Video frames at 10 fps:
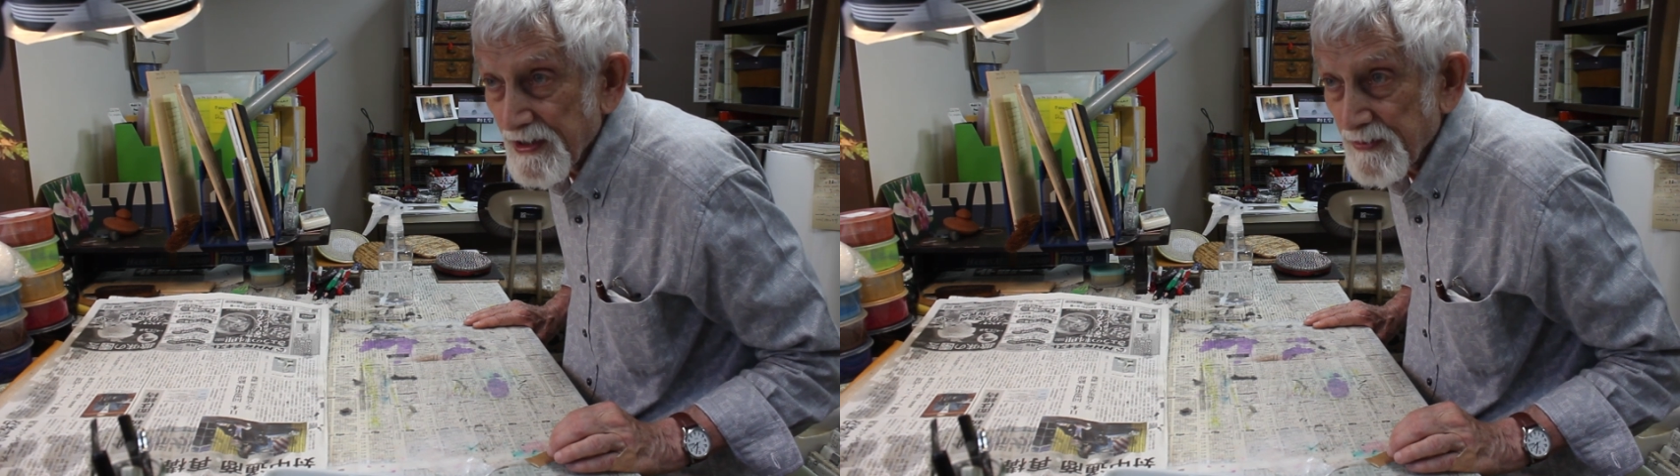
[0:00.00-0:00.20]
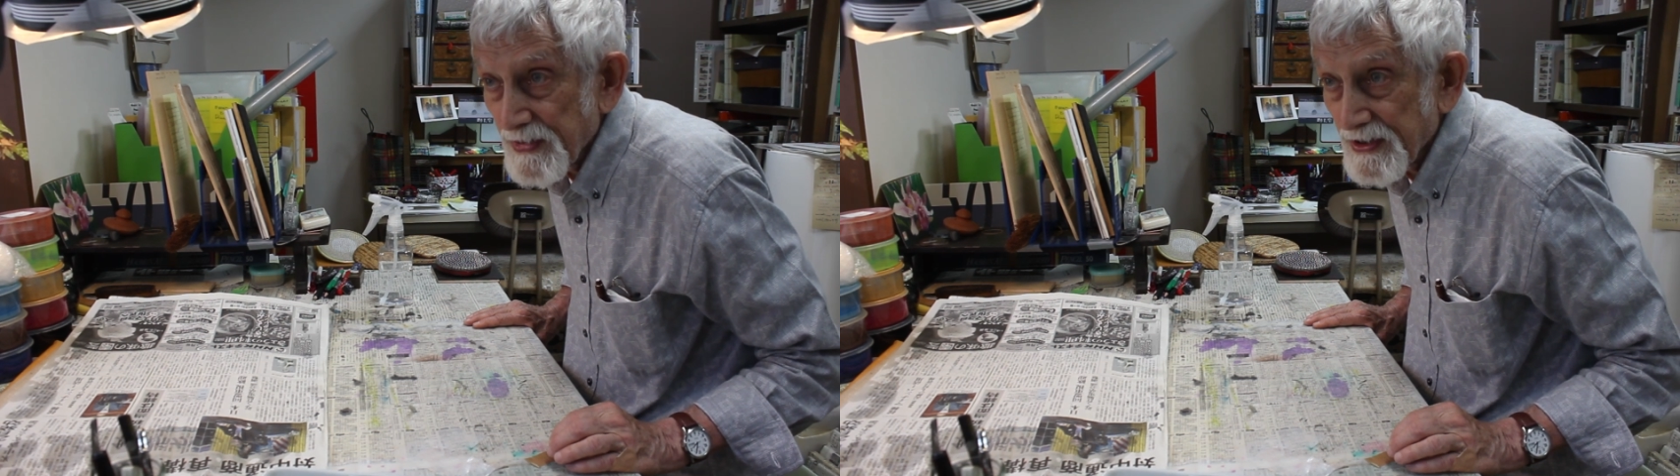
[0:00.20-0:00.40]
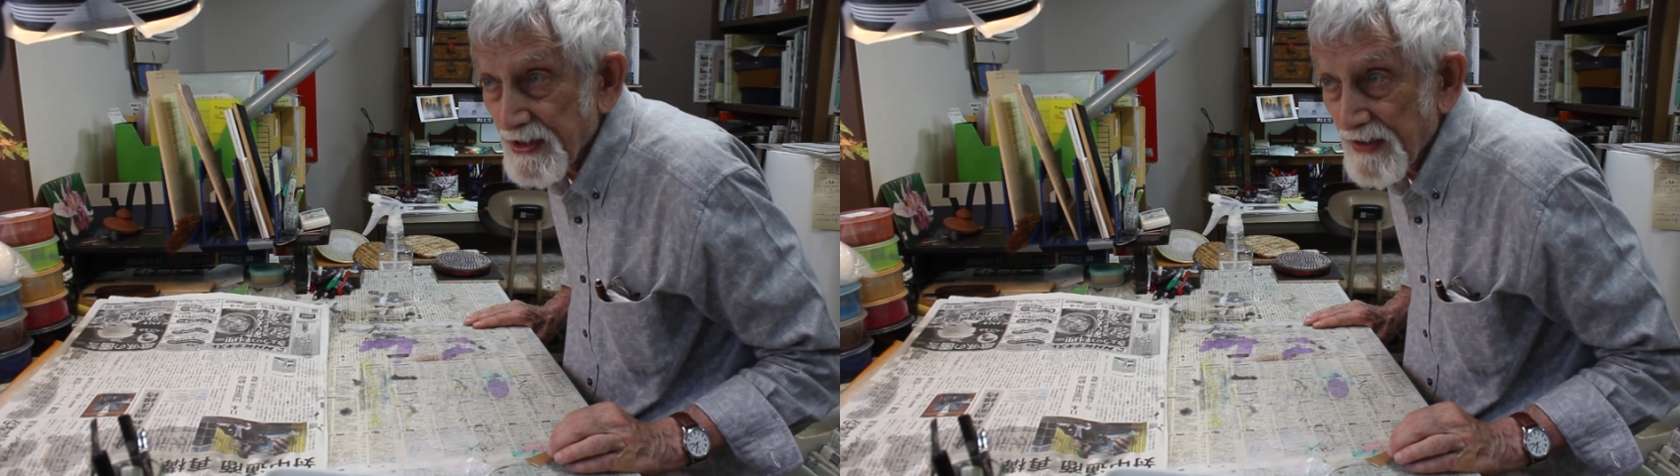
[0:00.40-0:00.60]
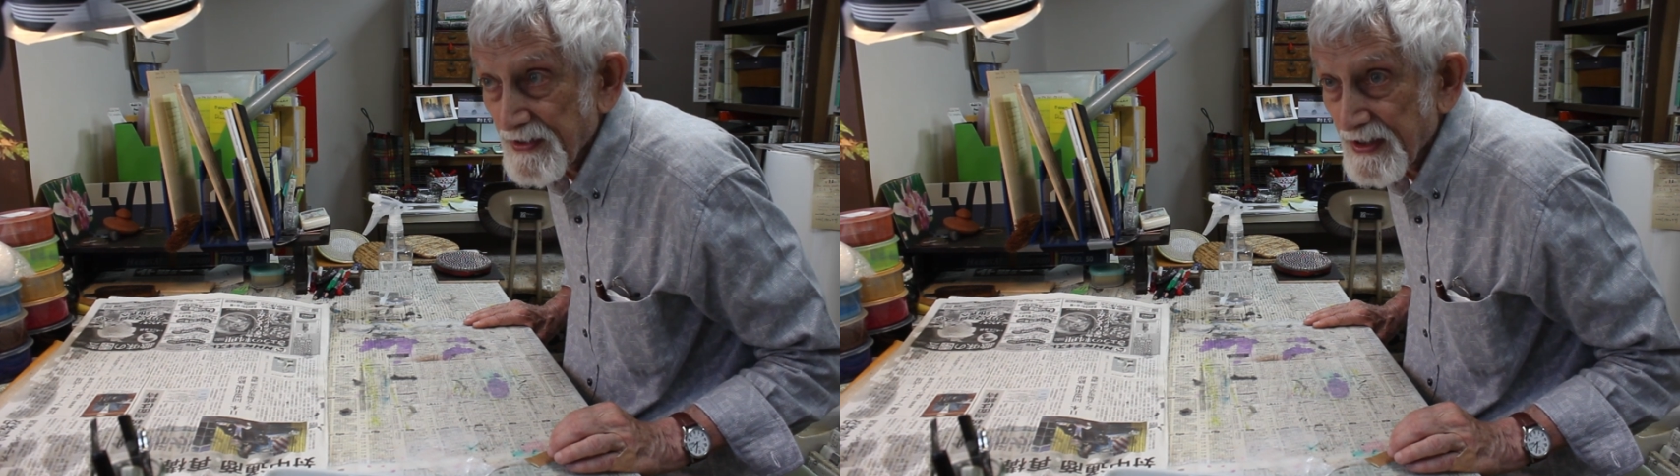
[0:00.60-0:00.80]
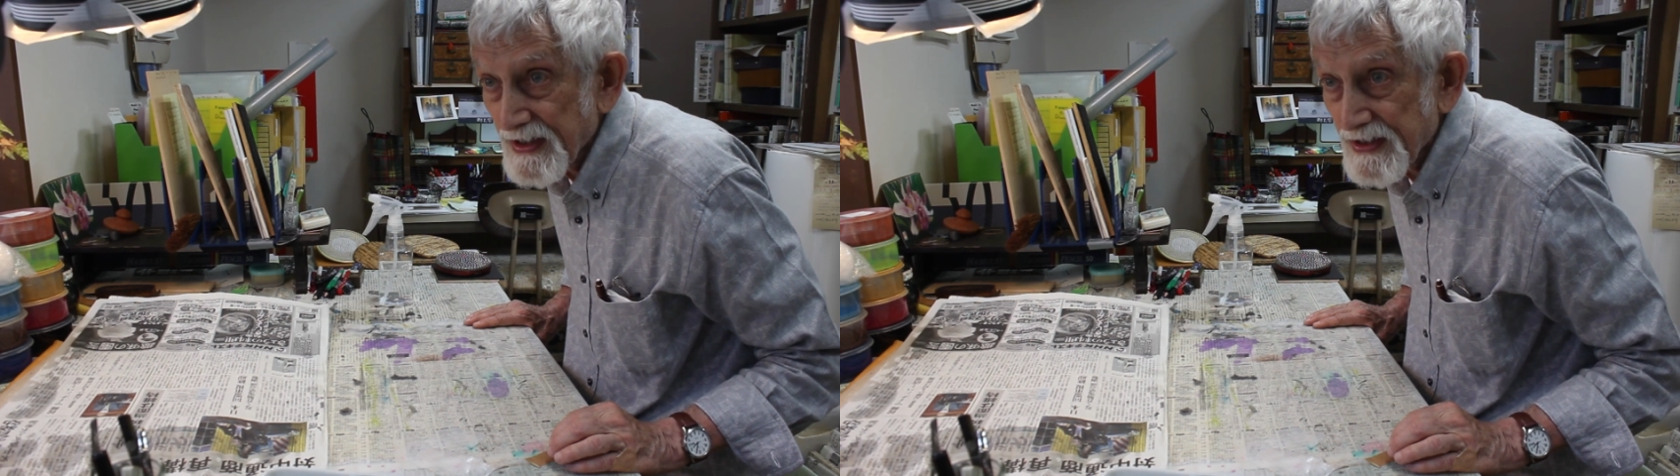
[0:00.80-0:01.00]
but you have
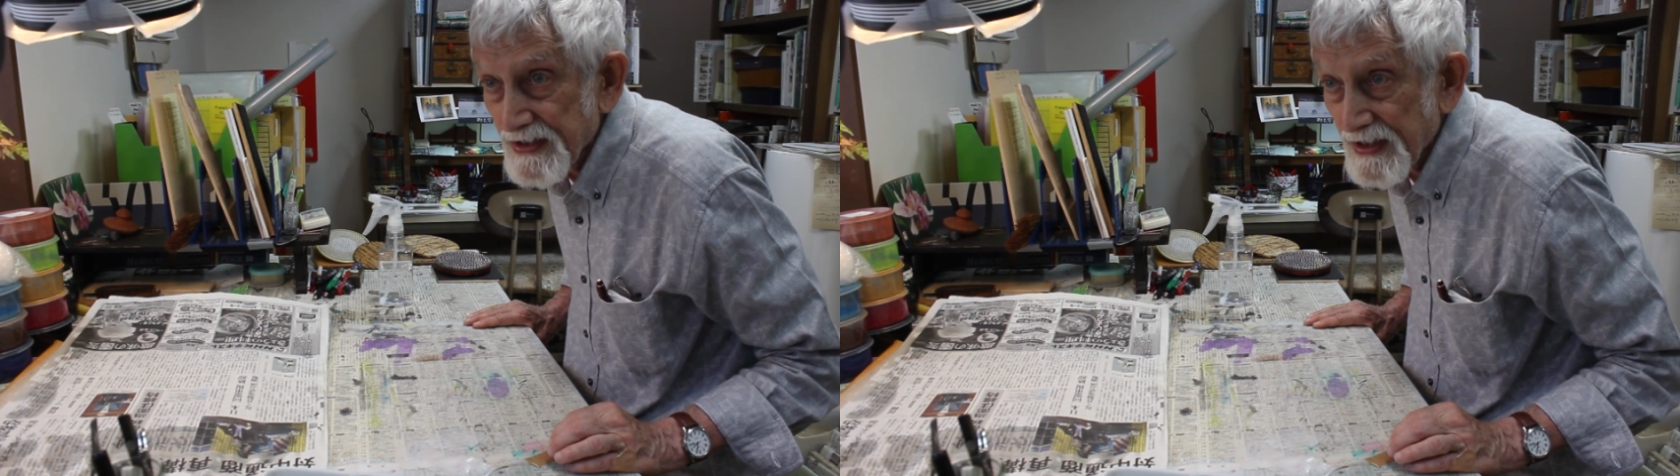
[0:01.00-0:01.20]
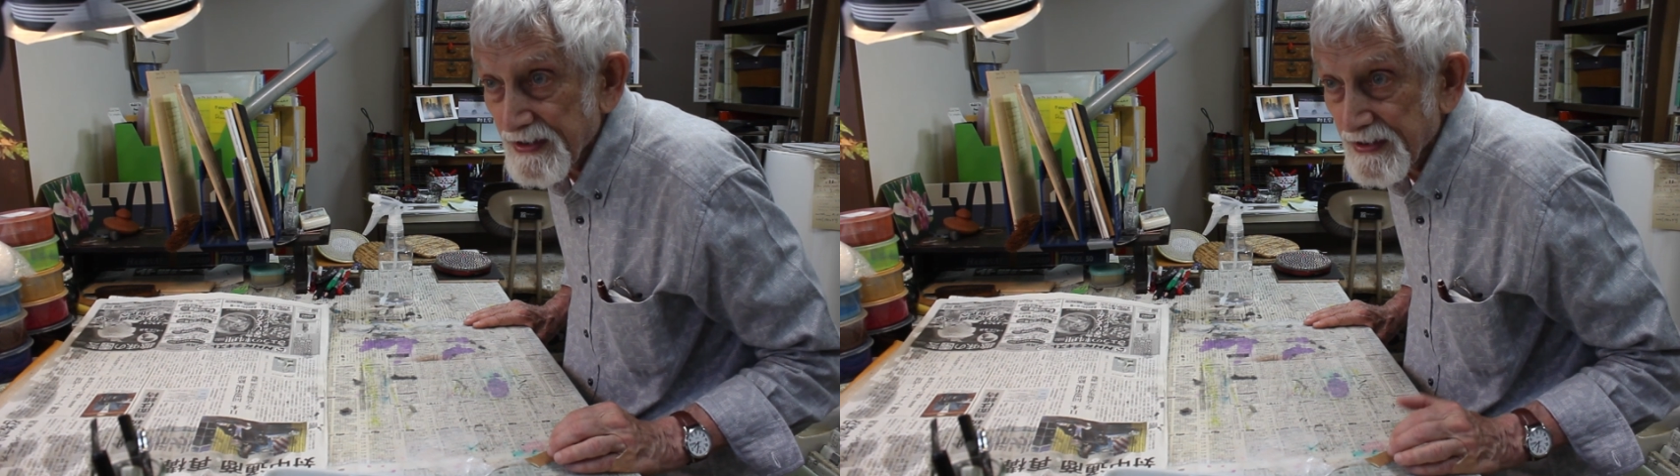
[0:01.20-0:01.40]
to let it set